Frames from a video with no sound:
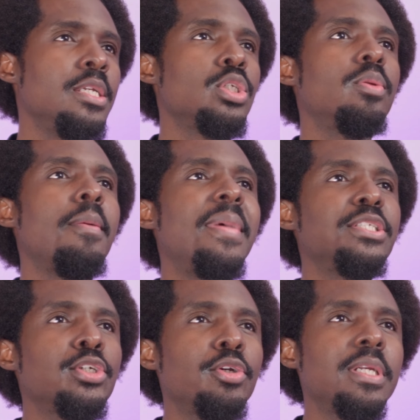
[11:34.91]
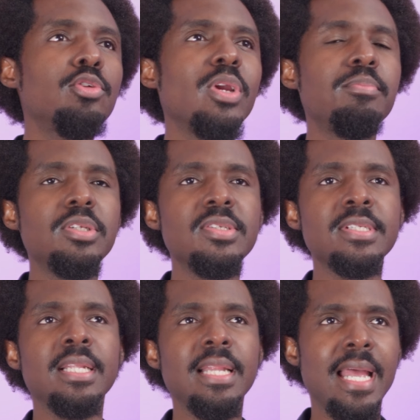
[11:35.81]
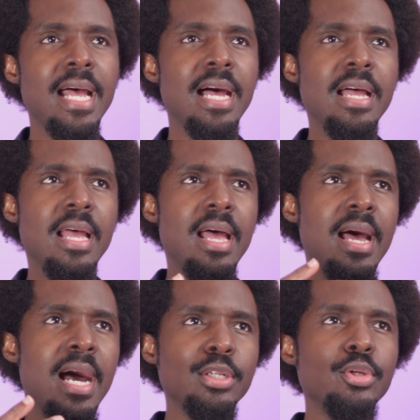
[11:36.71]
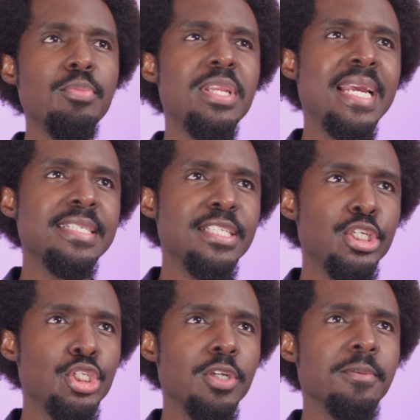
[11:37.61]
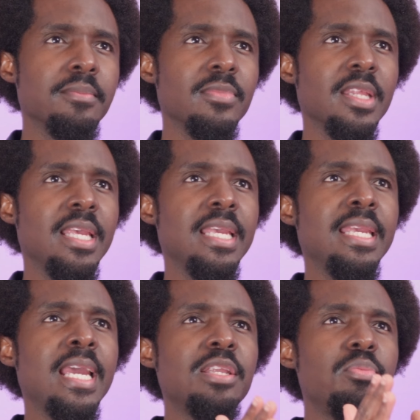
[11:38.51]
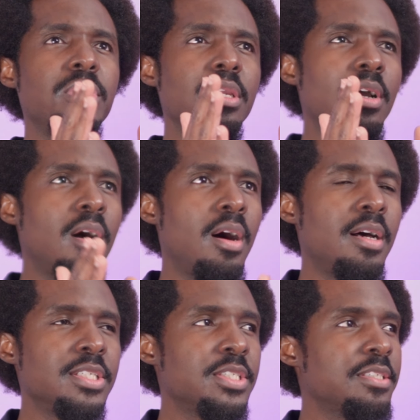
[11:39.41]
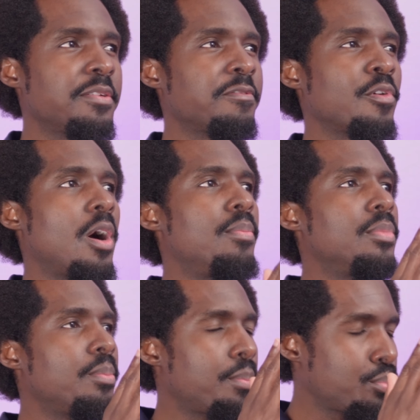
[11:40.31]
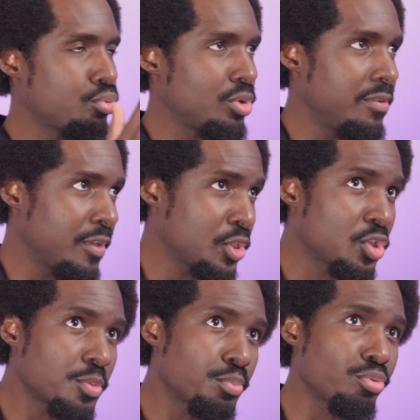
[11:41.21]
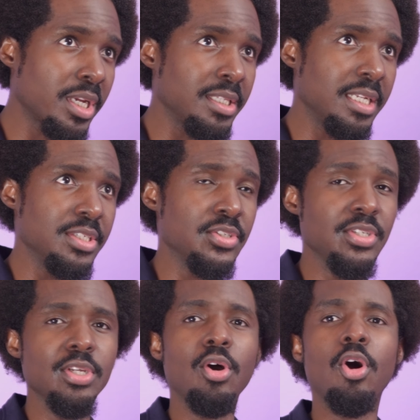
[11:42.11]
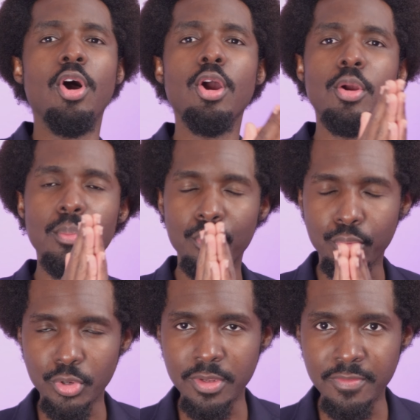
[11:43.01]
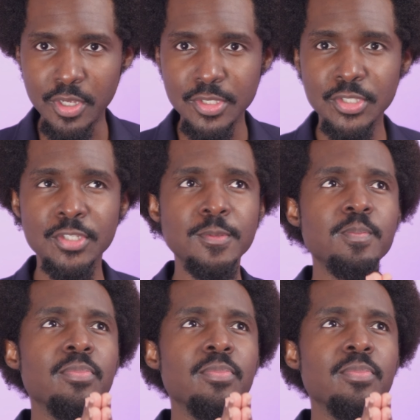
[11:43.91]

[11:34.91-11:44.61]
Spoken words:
So the maternal red blood cell alloimmunization can be caused from previous pregnancy or previous